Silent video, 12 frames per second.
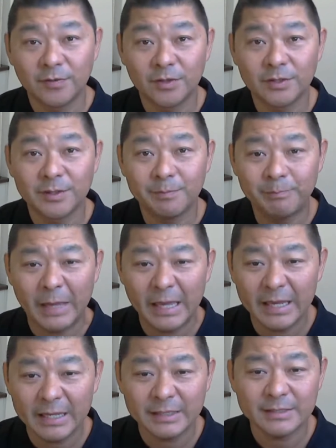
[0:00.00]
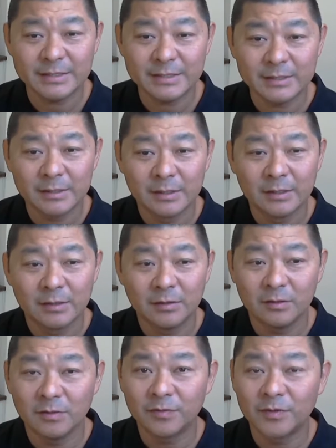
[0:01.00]
for the pains
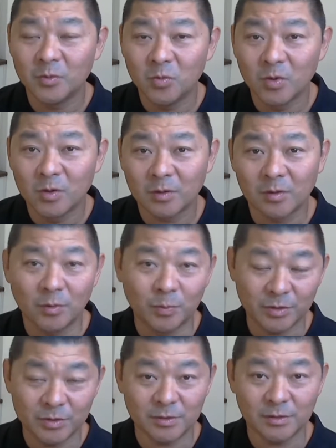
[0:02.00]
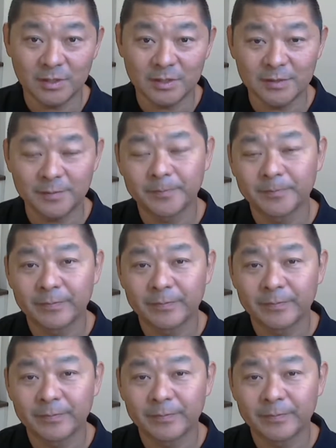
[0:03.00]
of the work opportunity.